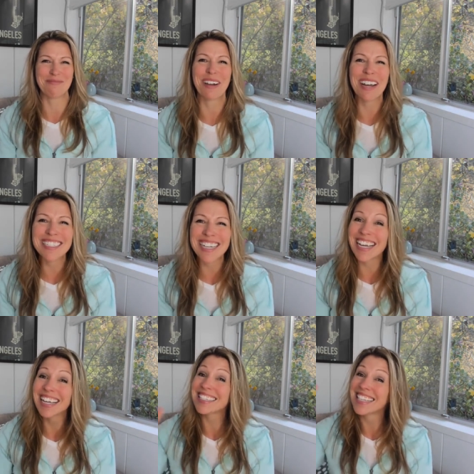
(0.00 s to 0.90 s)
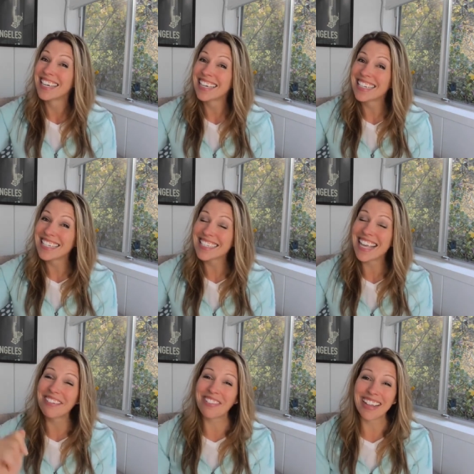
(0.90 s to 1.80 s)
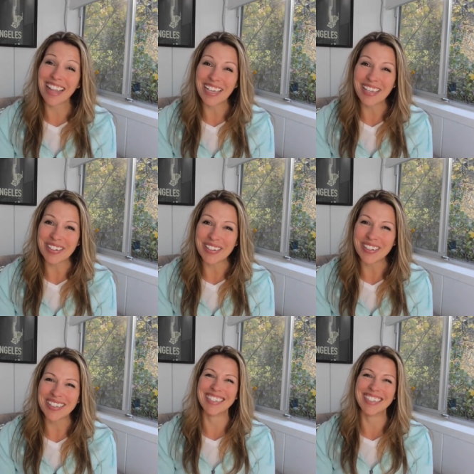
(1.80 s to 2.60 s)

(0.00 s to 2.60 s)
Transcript: projects. That feel like you?